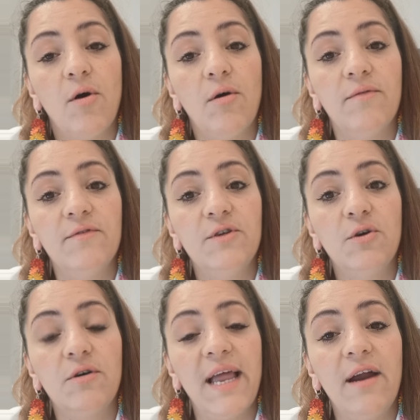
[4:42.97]
of
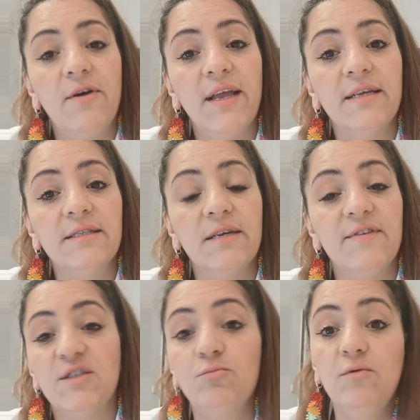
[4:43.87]
your larynx, if
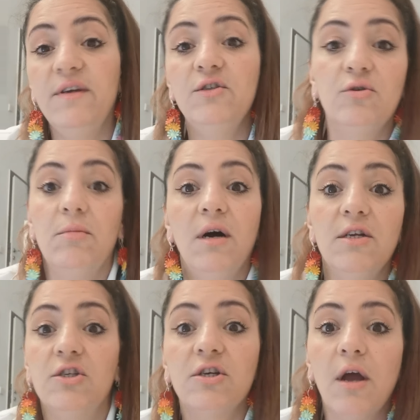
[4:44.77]
it's moving too
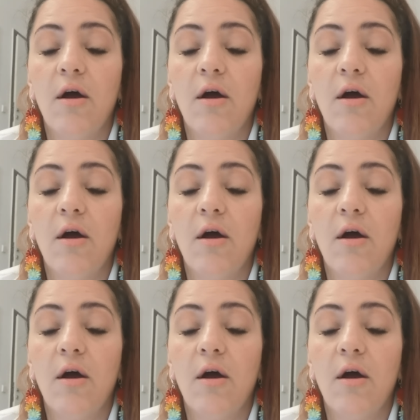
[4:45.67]
much,